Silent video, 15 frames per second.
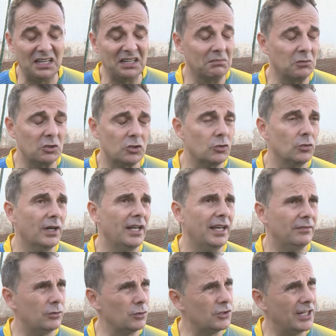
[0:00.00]
I am not sure, I
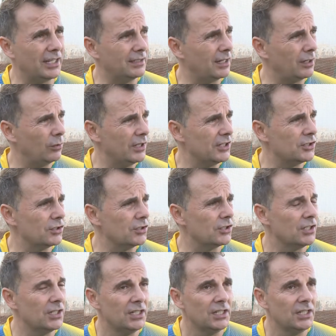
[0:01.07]
have to check the regulations.